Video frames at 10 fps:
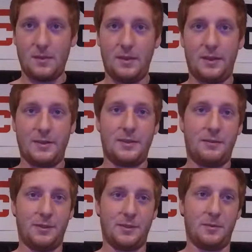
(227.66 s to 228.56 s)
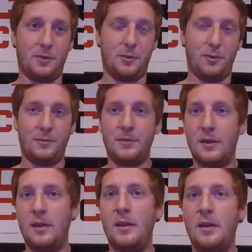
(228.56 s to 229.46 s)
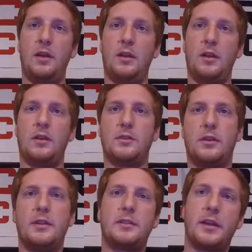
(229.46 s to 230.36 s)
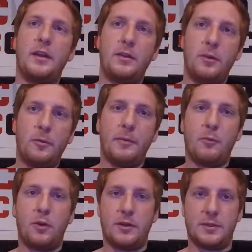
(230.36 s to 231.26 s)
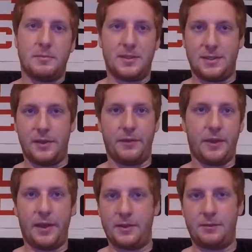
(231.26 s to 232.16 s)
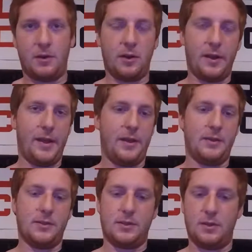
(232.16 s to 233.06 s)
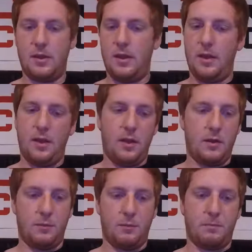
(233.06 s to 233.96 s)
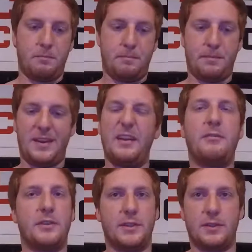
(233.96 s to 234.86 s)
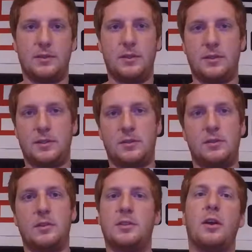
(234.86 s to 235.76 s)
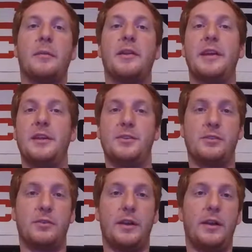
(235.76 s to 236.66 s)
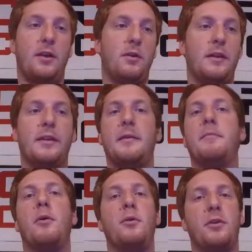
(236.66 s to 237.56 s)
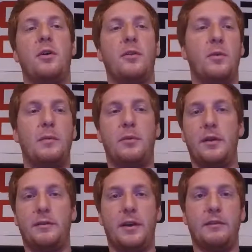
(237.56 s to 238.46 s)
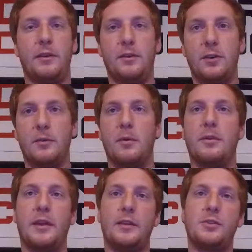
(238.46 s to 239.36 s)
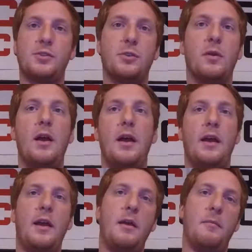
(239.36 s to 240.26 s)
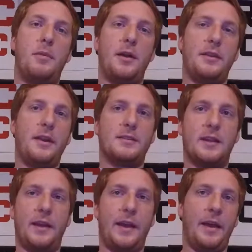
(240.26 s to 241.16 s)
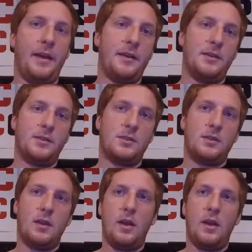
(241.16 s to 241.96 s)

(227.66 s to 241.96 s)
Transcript: that's definitely something cool. So let's get a little bit more in specific as far as differences. Let's talk about the engines right now. They both are the 1.5 liter turbo. That is true. But the SI has